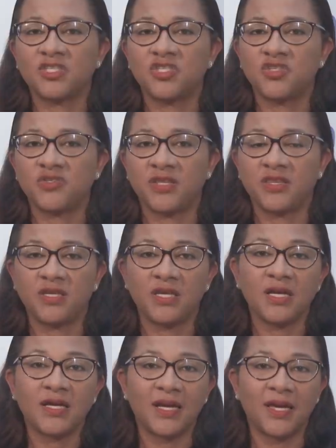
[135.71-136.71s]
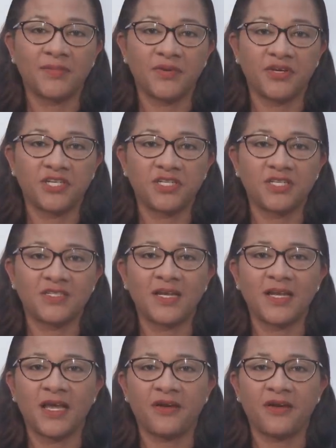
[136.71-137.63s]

and strengthening collaborations and